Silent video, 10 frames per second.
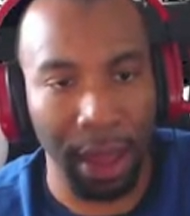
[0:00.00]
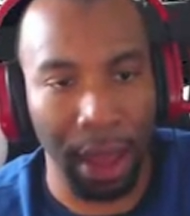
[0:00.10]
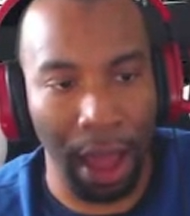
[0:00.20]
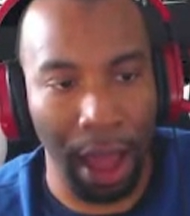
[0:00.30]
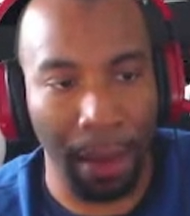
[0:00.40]

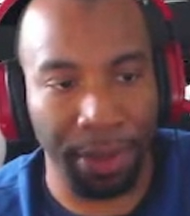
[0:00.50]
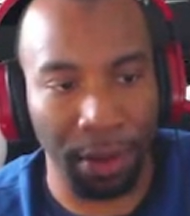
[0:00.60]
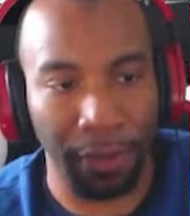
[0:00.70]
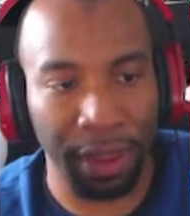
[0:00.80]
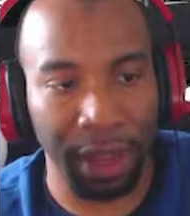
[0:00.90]
So
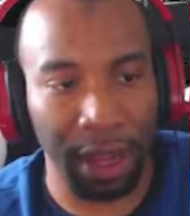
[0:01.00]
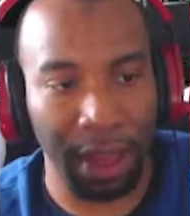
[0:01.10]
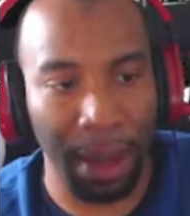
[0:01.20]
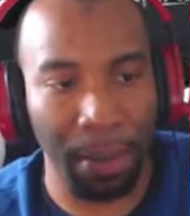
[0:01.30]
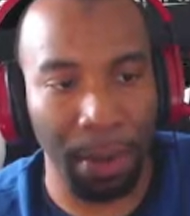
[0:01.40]
for the sake of,
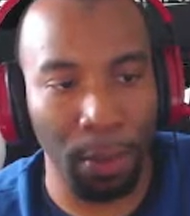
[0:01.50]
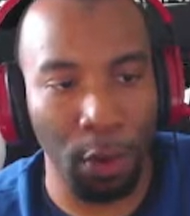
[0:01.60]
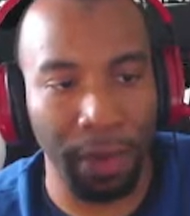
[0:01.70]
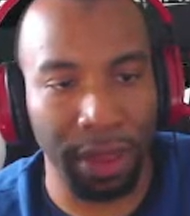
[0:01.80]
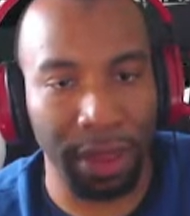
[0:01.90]
I'm going to
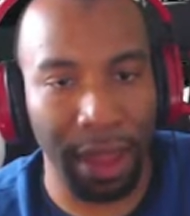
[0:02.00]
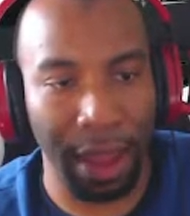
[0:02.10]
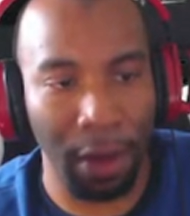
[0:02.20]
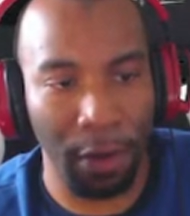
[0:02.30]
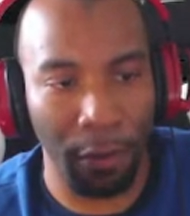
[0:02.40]
move this
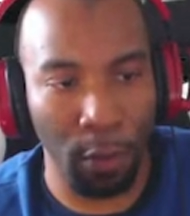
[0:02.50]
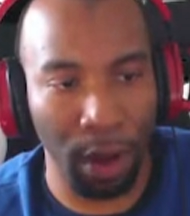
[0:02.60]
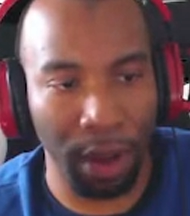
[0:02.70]
down 1